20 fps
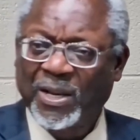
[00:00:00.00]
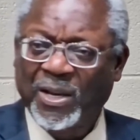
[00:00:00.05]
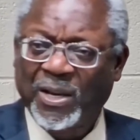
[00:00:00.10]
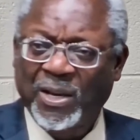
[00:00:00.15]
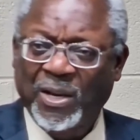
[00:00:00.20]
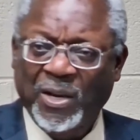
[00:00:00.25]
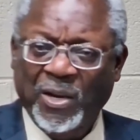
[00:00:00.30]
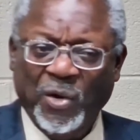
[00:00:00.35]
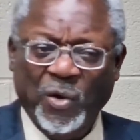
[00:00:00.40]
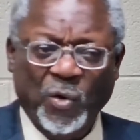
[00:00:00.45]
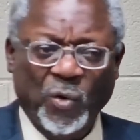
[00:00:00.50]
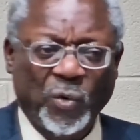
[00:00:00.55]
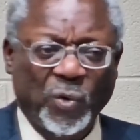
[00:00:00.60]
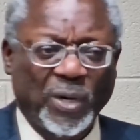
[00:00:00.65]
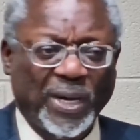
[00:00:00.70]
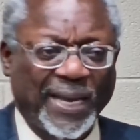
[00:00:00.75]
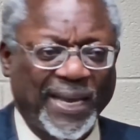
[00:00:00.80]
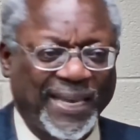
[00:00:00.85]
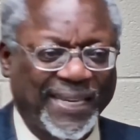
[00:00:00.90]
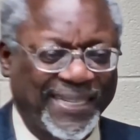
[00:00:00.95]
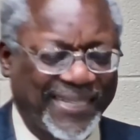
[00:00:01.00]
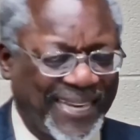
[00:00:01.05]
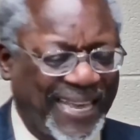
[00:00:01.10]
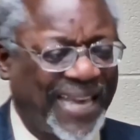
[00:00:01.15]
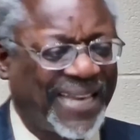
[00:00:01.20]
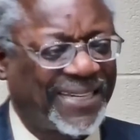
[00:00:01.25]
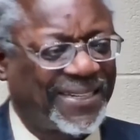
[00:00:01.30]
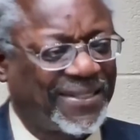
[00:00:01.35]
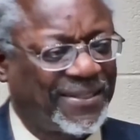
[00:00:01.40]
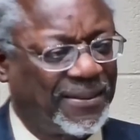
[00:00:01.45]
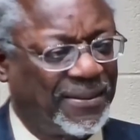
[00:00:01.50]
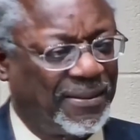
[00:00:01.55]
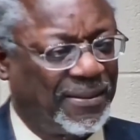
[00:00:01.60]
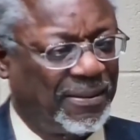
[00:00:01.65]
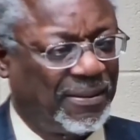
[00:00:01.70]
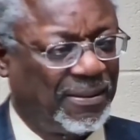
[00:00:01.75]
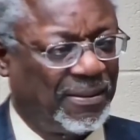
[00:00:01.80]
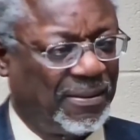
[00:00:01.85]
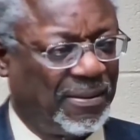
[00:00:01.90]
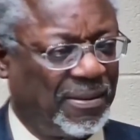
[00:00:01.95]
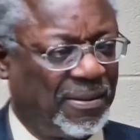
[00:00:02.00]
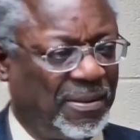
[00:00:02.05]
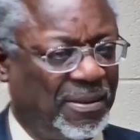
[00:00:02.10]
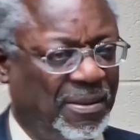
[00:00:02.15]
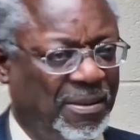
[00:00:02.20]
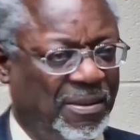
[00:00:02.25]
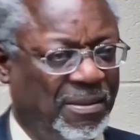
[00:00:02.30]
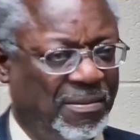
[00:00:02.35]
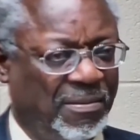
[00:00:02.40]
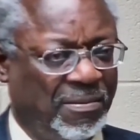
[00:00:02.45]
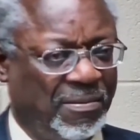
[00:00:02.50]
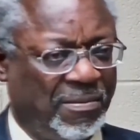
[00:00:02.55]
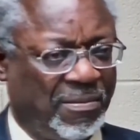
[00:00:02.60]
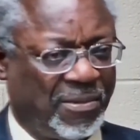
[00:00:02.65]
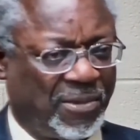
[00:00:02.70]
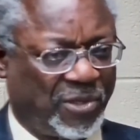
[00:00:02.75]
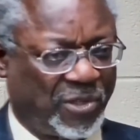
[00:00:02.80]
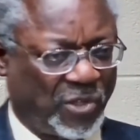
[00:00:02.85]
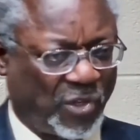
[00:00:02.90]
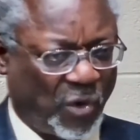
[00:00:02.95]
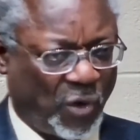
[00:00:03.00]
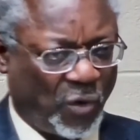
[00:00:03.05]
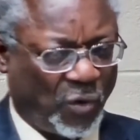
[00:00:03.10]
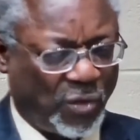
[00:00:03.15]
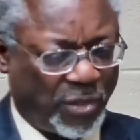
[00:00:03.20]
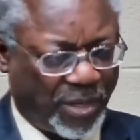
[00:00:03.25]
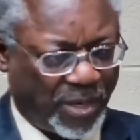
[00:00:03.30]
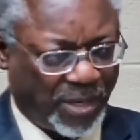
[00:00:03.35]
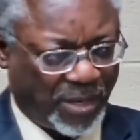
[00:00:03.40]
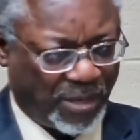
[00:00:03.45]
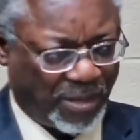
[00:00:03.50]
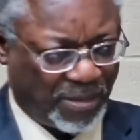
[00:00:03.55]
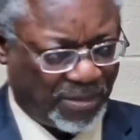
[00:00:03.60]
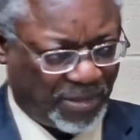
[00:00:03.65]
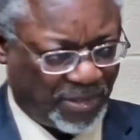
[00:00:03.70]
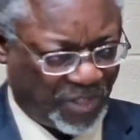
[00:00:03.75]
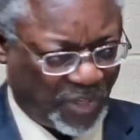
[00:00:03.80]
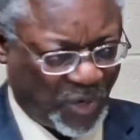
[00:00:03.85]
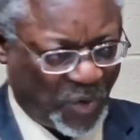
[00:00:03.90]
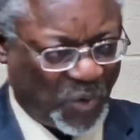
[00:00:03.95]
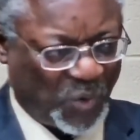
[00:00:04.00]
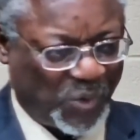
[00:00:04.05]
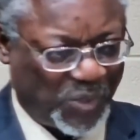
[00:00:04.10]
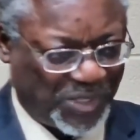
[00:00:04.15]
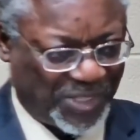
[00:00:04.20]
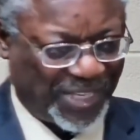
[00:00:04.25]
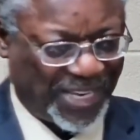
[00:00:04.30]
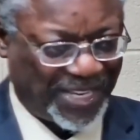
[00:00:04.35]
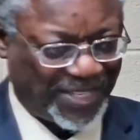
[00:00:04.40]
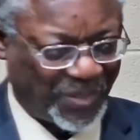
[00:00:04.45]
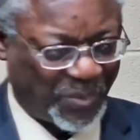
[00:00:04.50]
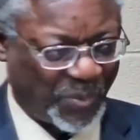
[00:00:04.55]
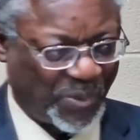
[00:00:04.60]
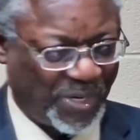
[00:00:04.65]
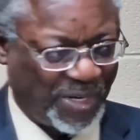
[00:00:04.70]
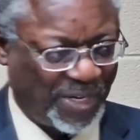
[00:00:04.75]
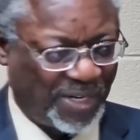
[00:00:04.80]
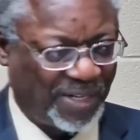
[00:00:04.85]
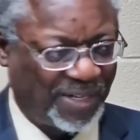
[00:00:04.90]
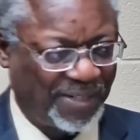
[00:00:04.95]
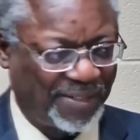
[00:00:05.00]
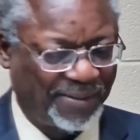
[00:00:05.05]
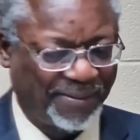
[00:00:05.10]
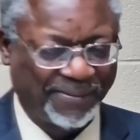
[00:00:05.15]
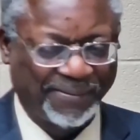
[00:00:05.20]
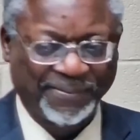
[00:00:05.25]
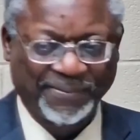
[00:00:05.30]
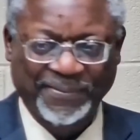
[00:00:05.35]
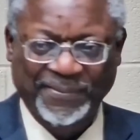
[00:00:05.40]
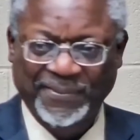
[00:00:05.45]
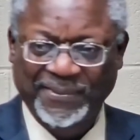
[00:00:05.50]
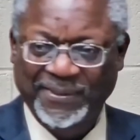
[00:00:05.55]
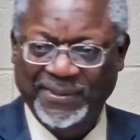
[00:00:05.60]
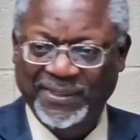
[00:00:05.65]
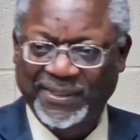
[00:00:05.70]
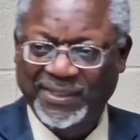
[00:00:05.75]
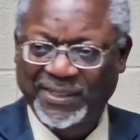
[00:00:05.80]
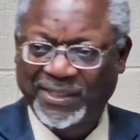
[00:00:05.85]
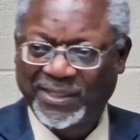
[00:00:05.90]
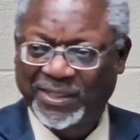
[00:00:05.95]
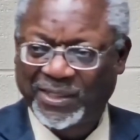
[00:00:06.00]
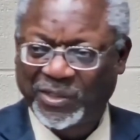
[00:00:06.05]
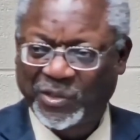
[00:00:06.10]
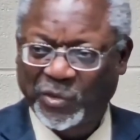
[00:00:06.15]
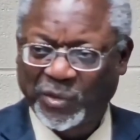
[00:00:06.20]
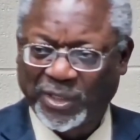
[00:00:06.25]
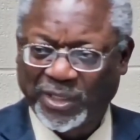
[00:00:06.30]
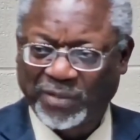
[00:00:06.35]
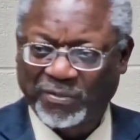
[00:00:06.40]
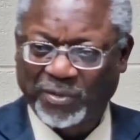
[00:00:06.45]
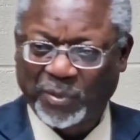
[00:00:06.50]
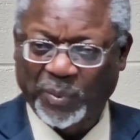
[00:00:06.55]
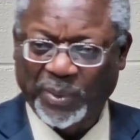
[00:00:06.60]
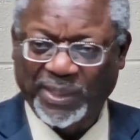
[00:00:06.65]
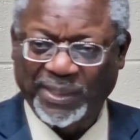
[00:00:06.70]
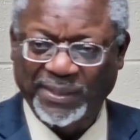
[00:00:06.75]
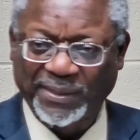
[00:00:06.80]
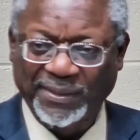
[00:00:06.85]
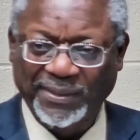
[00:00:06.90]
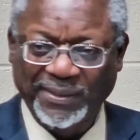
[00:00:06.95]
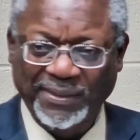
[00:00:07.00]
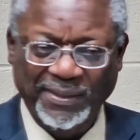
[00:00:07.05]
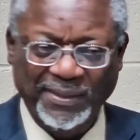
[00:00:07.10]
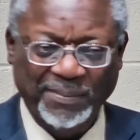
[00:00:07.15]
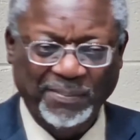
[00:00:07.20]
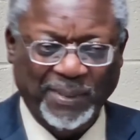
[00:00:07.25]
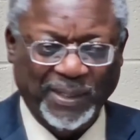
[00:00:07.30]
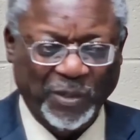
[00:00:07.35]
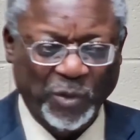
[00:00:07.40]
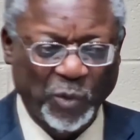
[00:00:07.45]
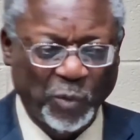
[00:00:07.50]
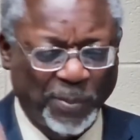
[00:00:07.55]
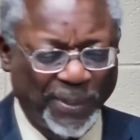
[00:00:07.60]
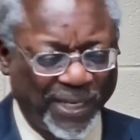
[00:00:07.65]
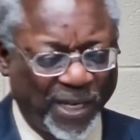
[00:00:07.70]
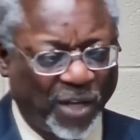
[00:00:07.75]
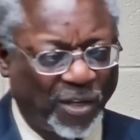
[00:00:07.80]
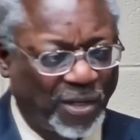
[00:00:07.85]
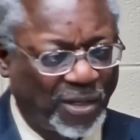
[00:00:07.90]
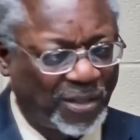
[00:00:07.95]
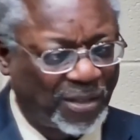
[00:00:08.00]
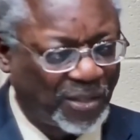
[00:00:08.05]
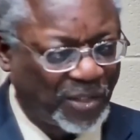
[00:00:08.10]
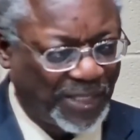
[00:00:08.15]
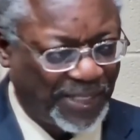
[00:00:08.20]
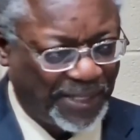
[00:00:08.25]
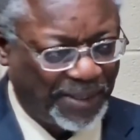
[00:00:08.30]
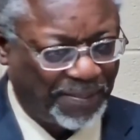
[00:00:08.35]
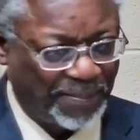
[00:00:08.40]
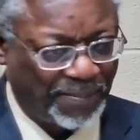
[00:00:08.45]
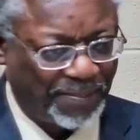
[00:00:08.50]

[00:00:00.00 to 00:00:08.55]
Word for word: who had not sold their souls, as it were, to the evil one, but who belonged to him.